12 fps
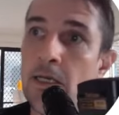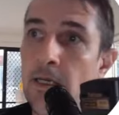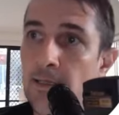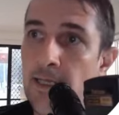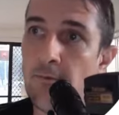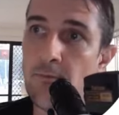
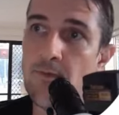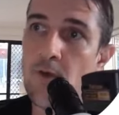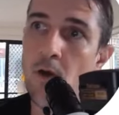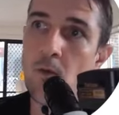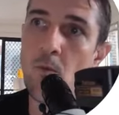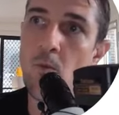Now we've
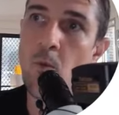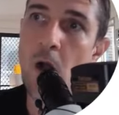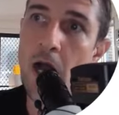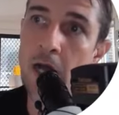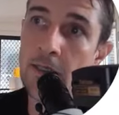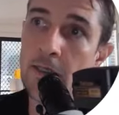got
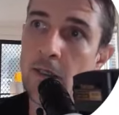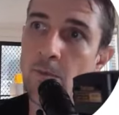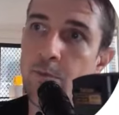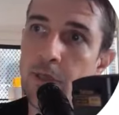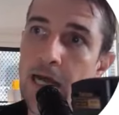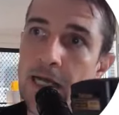1
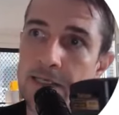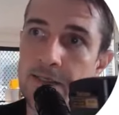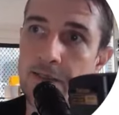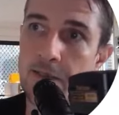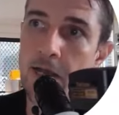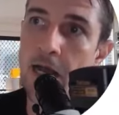
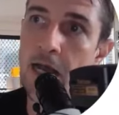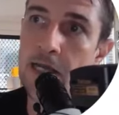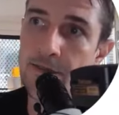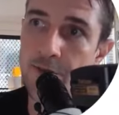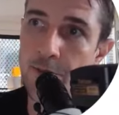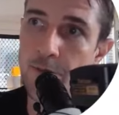plus
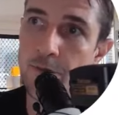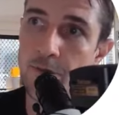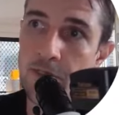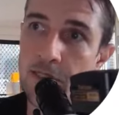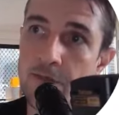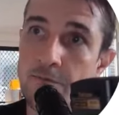R2.
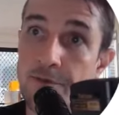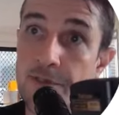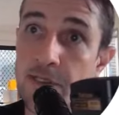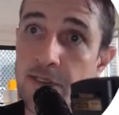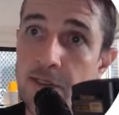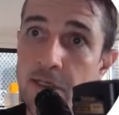That's
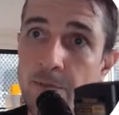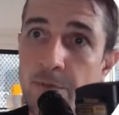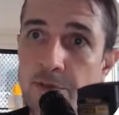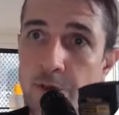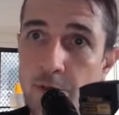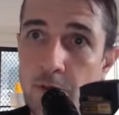resistor number
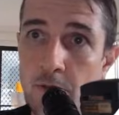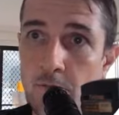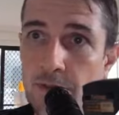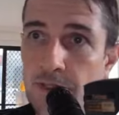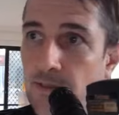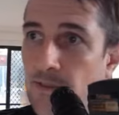2,
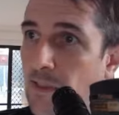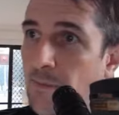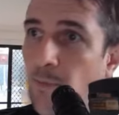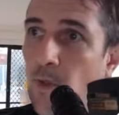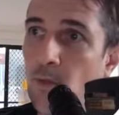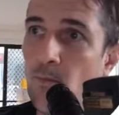which is this
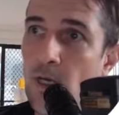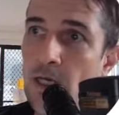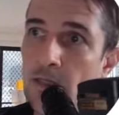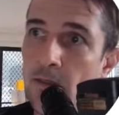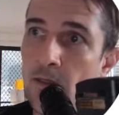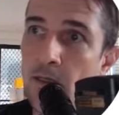bottom
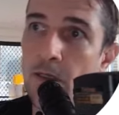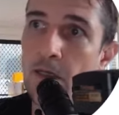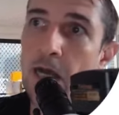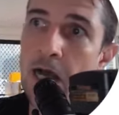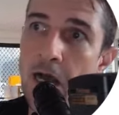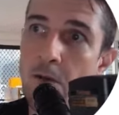one,
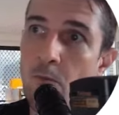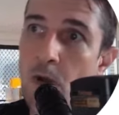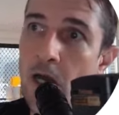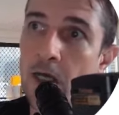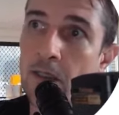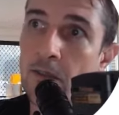
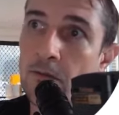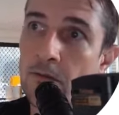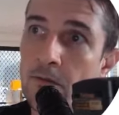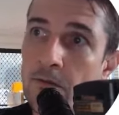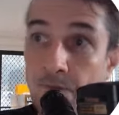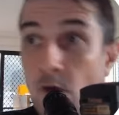R1,
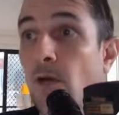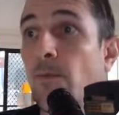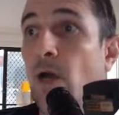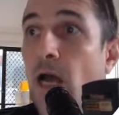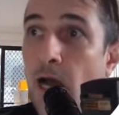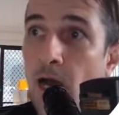divided
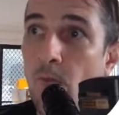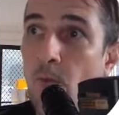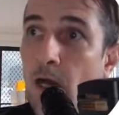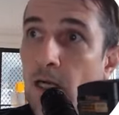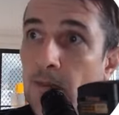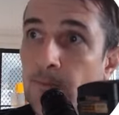by
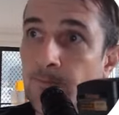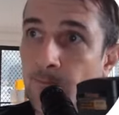R1,